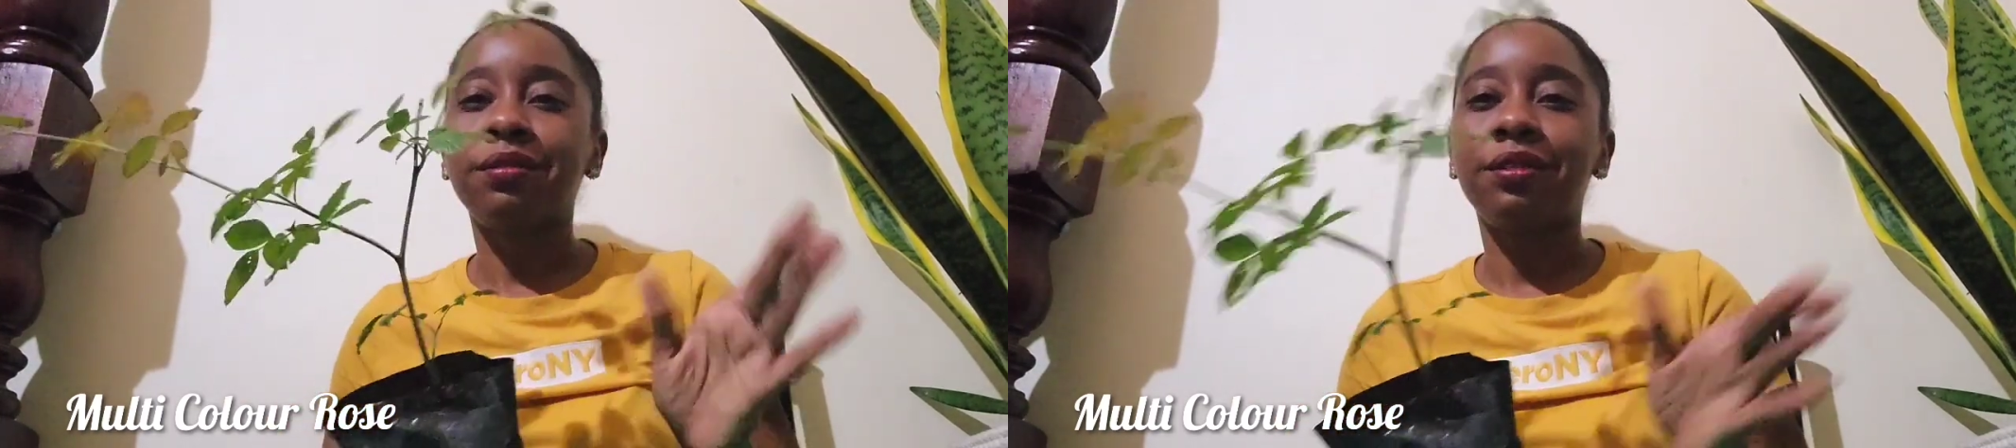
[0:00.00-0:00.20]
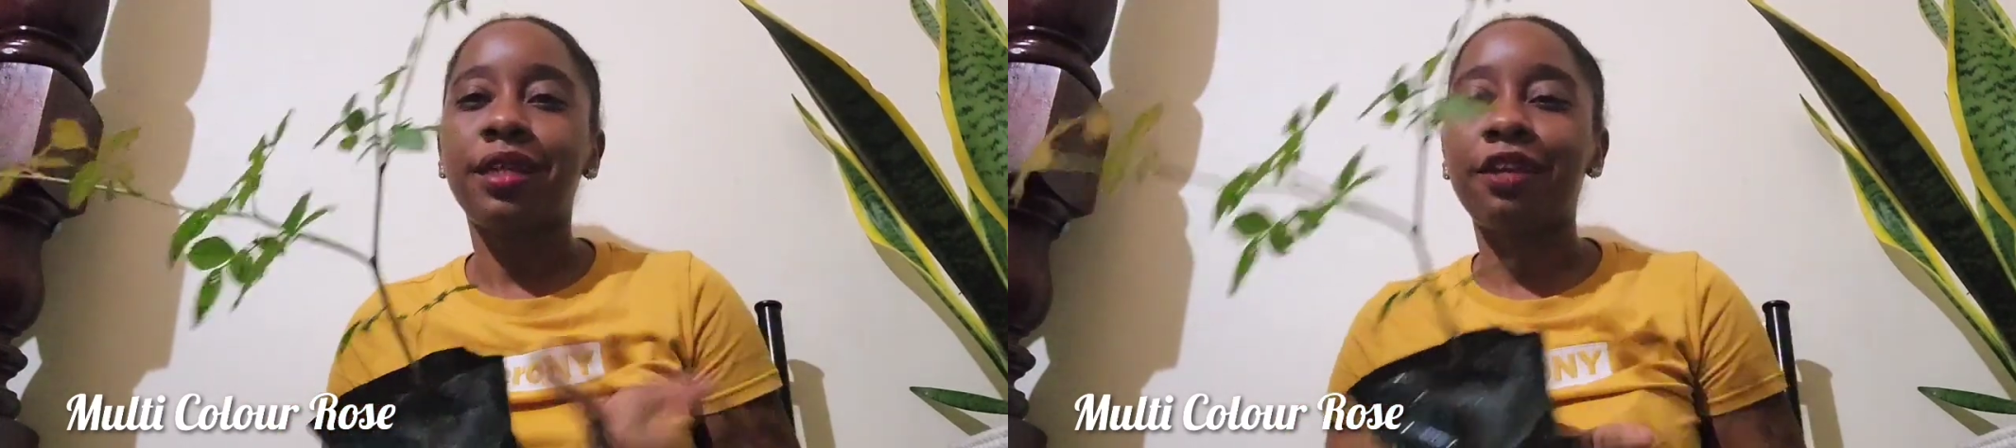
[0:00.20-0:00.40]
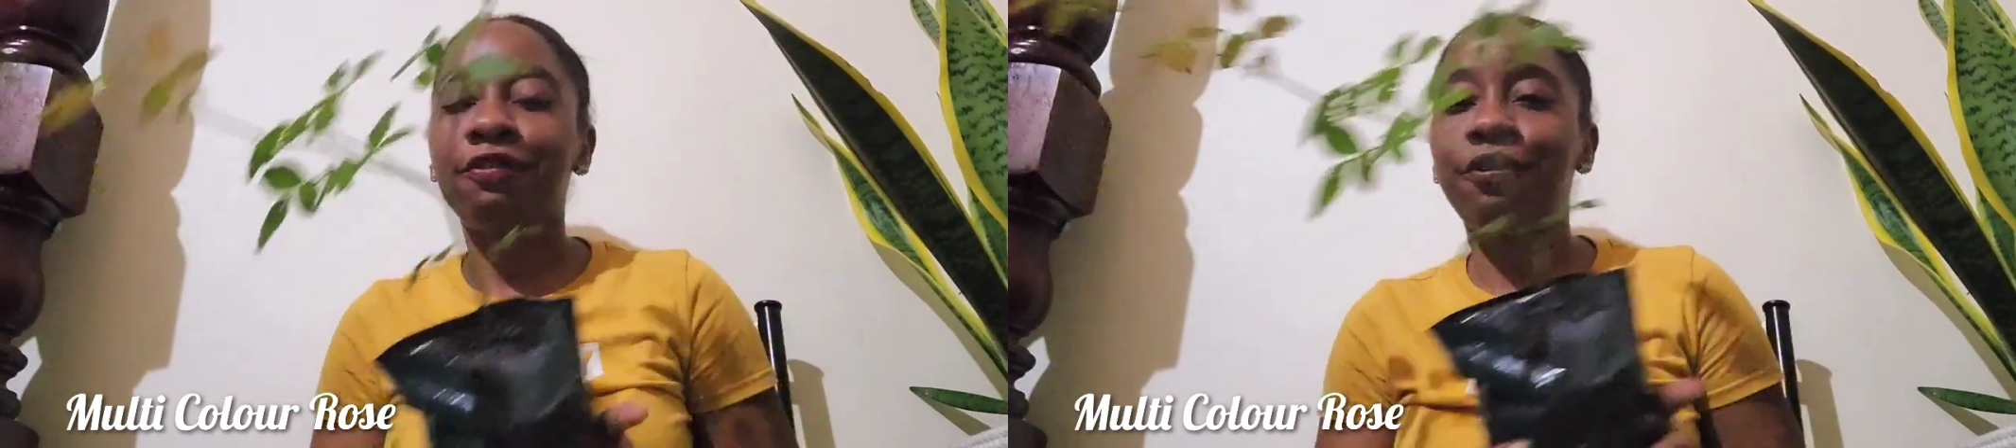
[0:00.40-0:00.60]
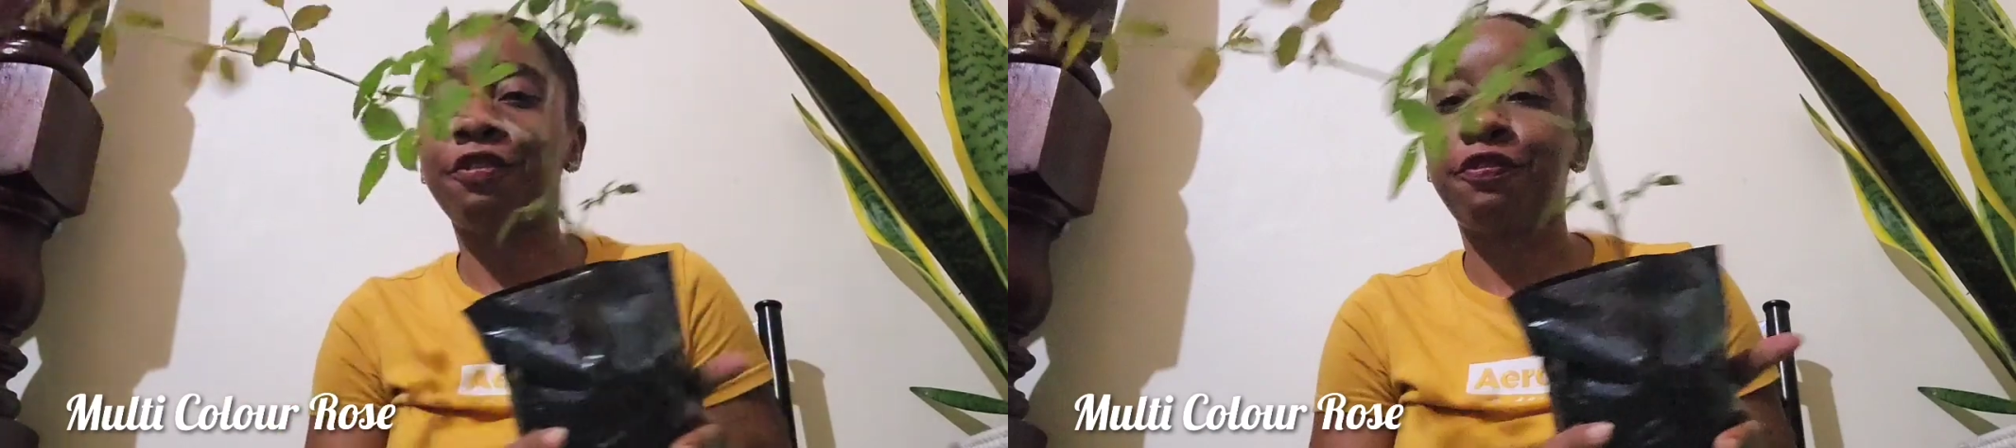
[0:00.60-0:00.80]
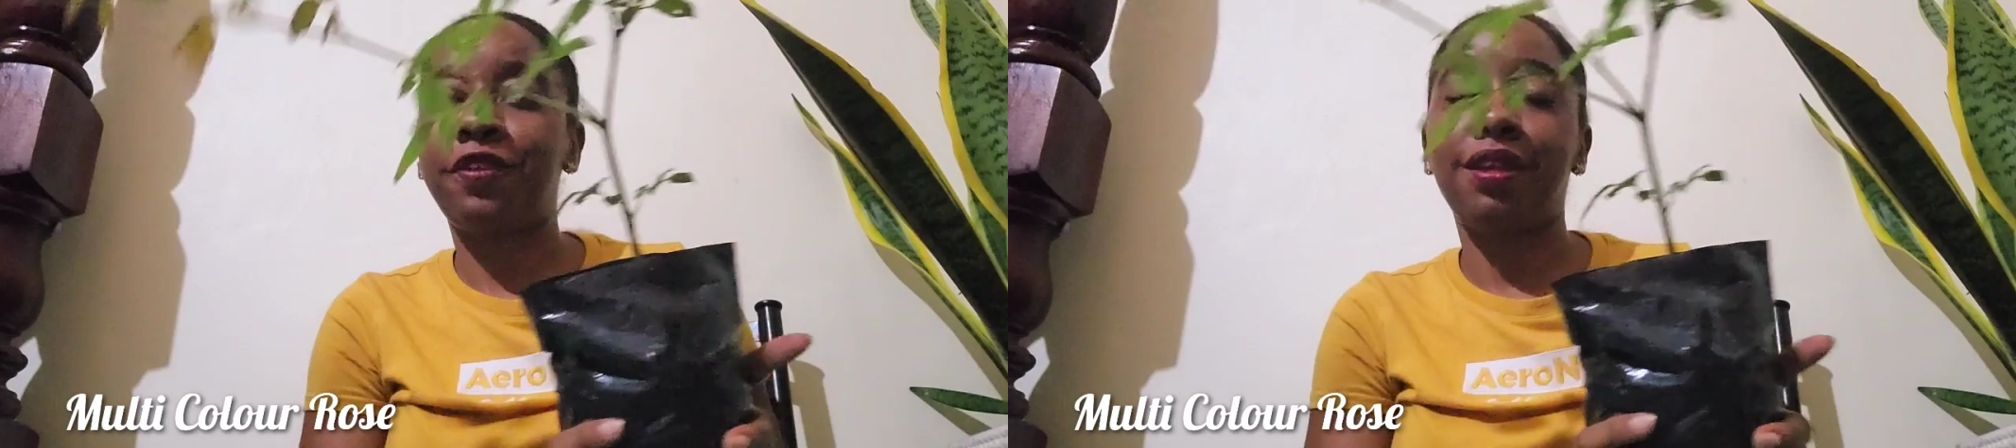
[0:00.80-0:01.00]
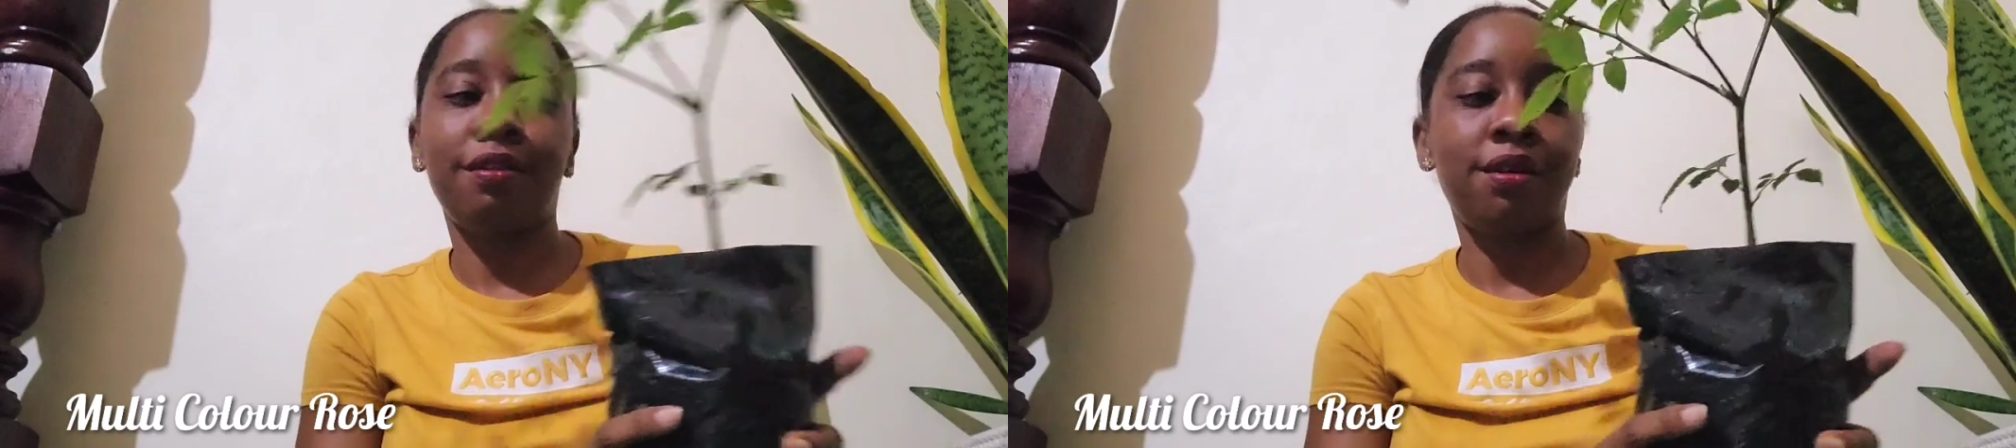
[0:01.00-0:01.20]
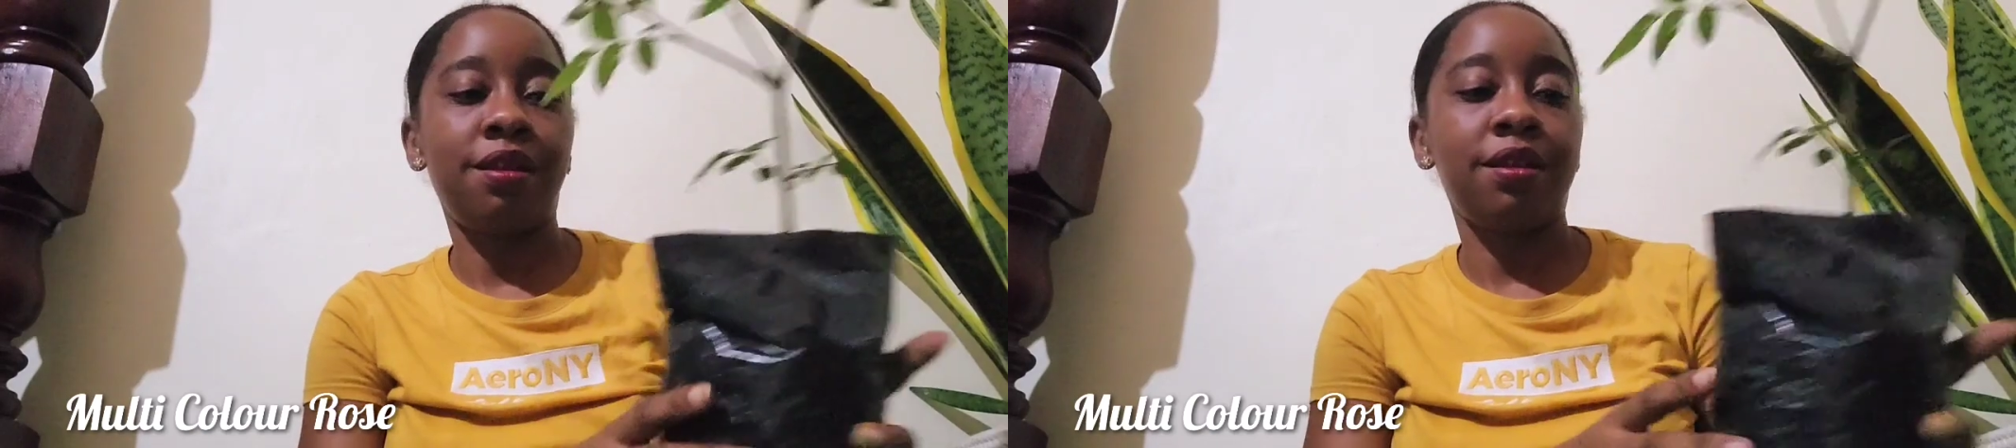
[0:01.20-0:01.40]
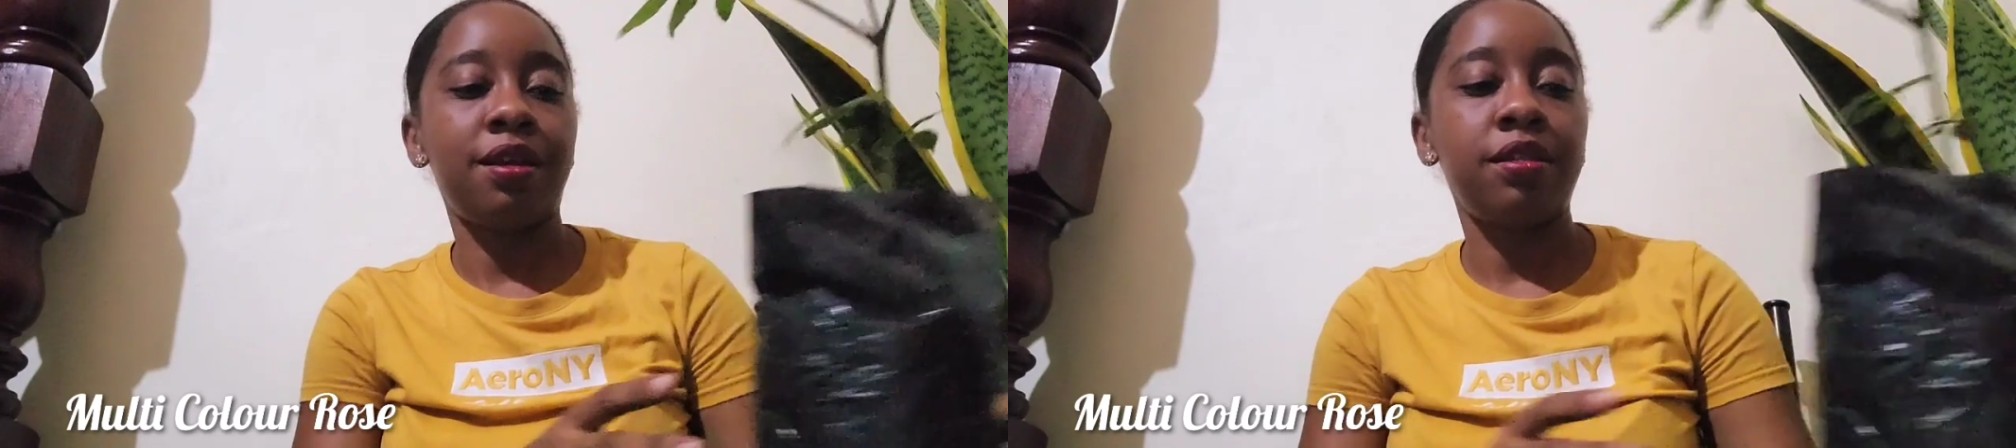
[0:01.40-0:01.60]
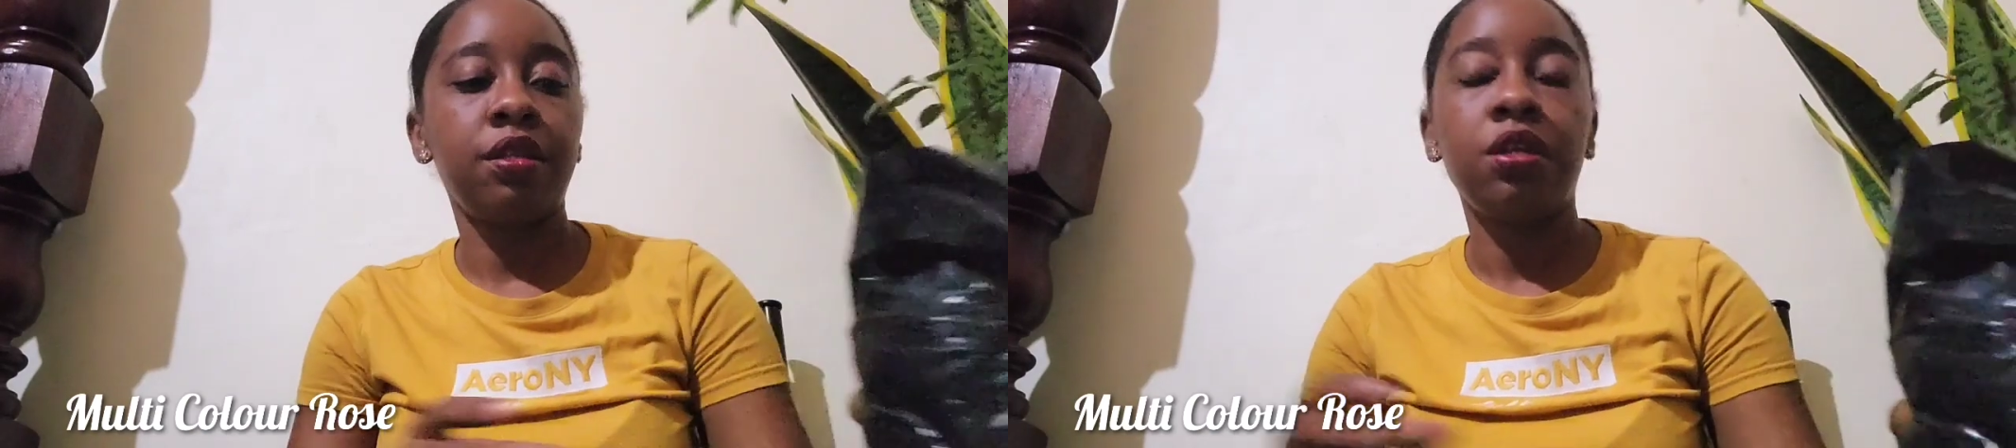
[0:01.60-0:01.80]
get fluffy and all of that.